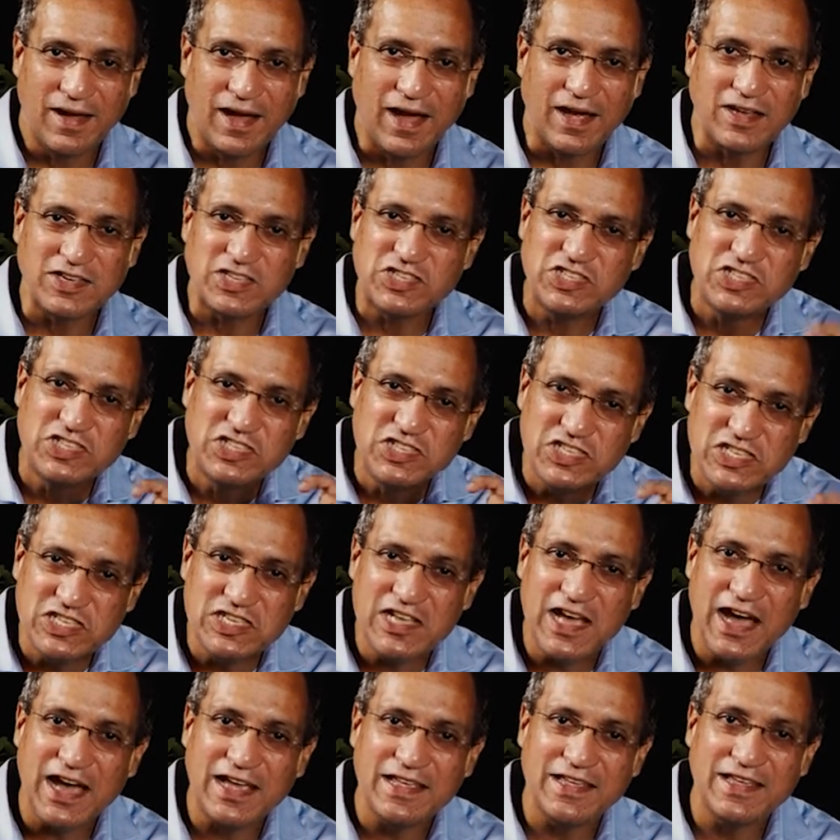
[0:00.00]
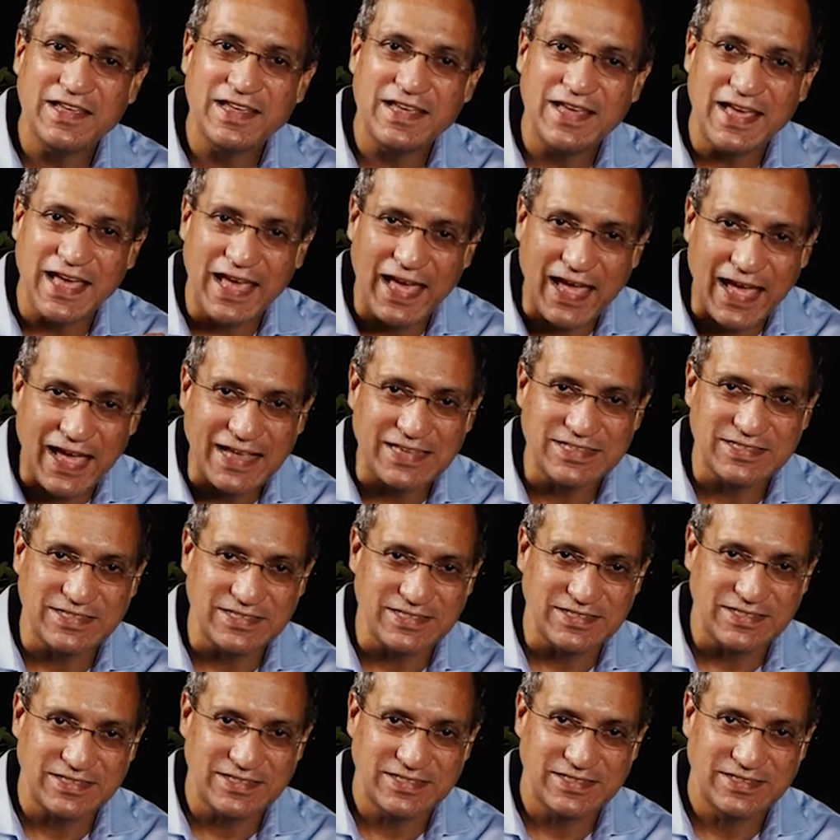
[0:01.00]
a CIA
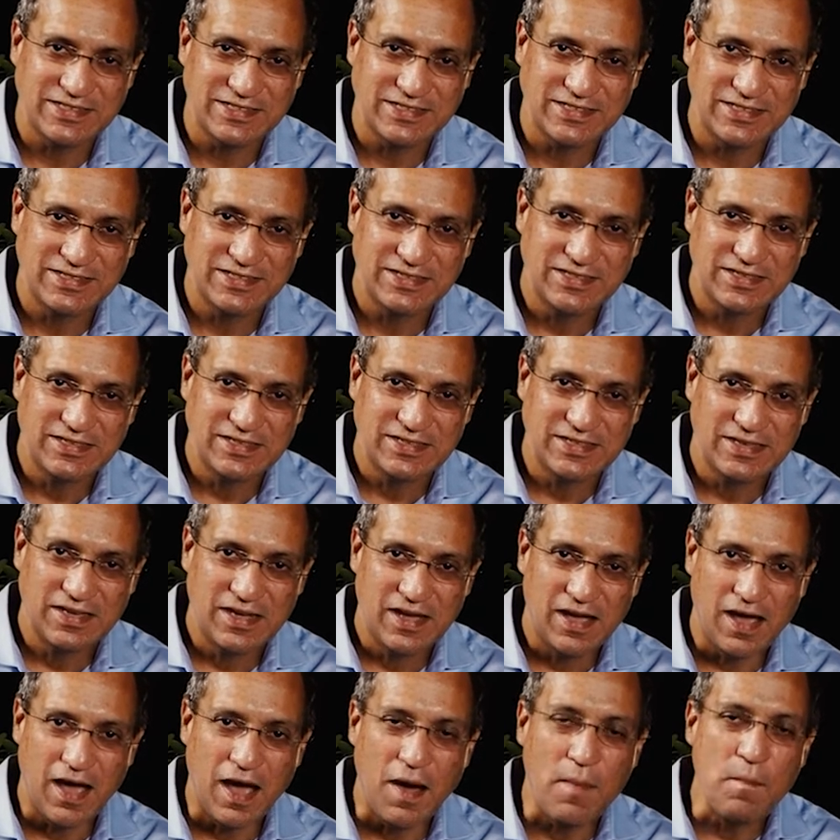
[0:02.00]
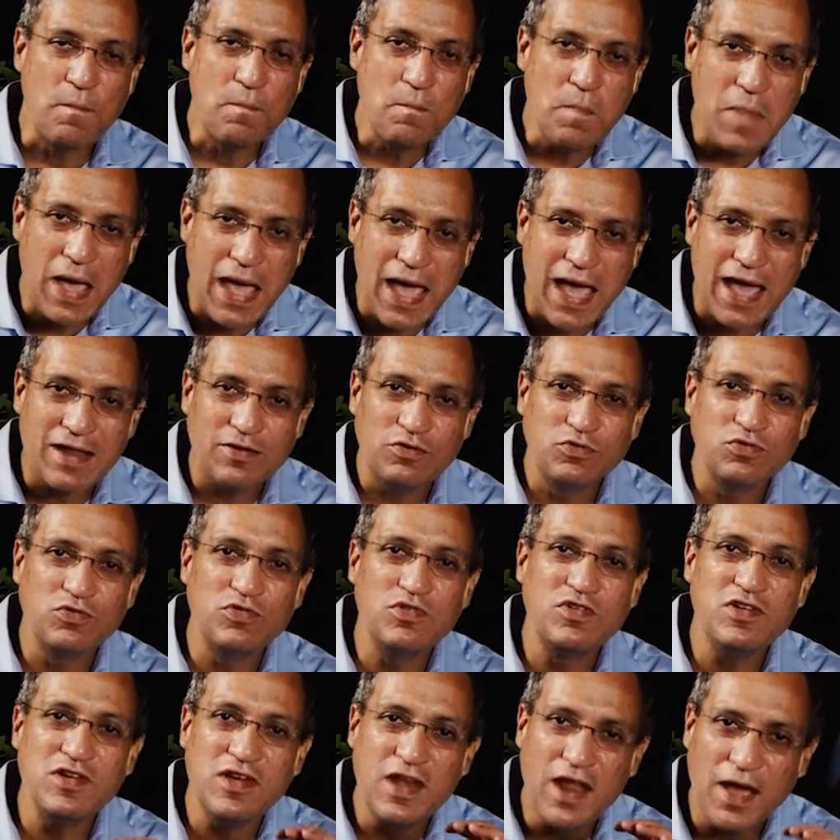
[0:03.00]
asset, a man who
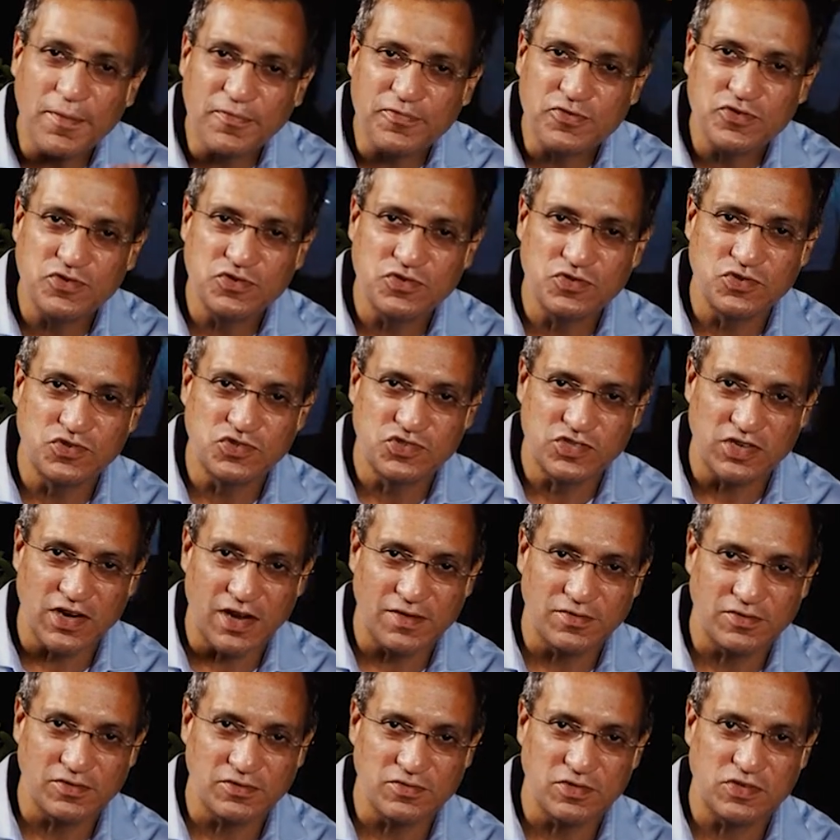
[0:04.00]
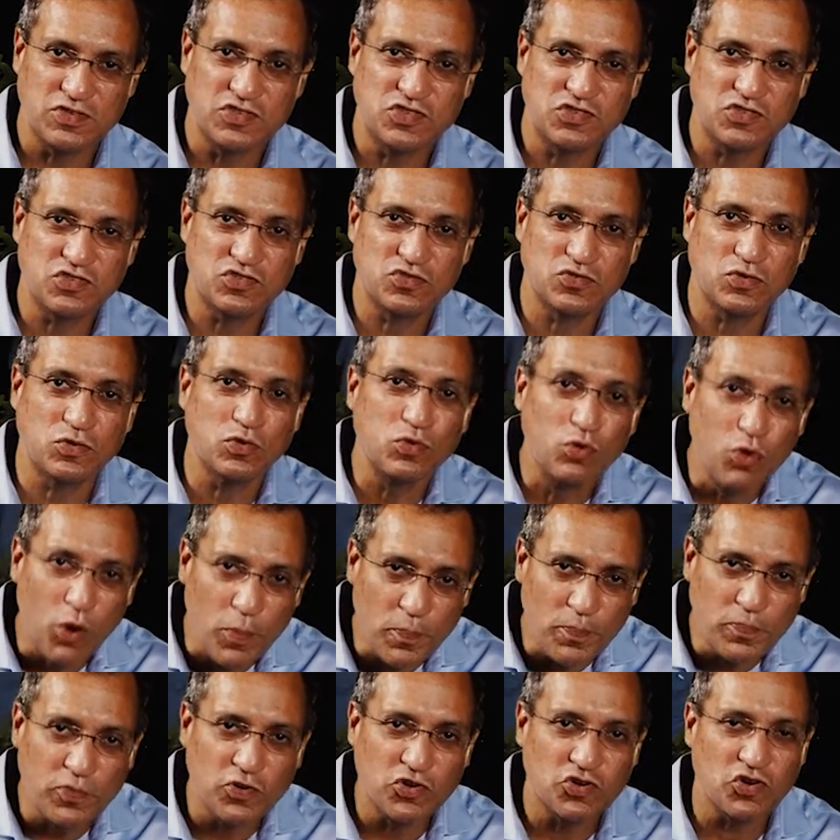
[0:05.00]
loves to travel, with
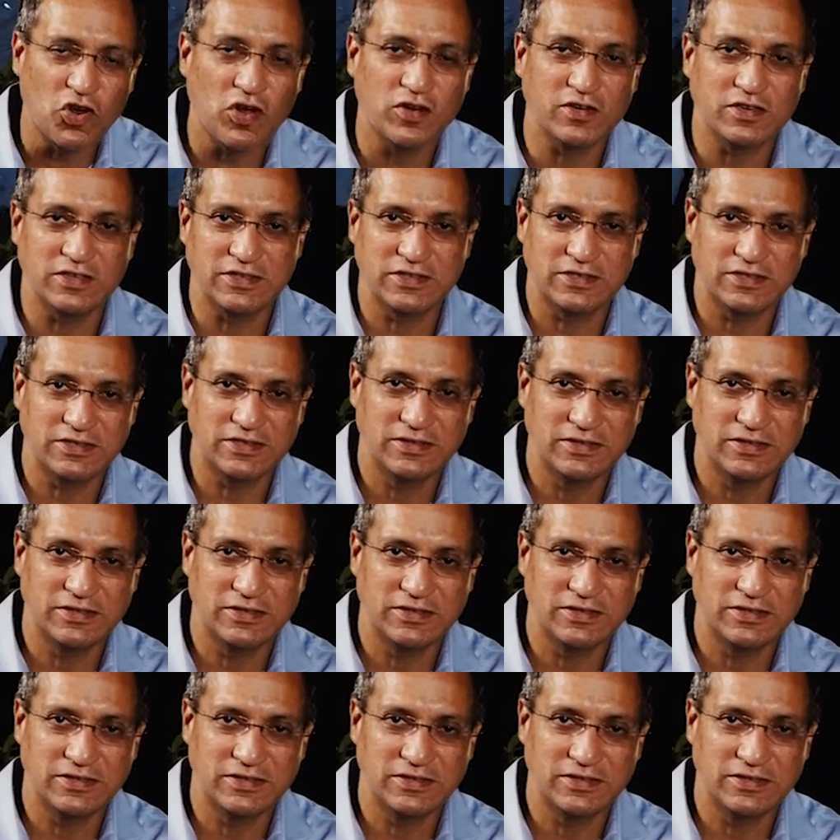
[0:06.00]
globe-trotted,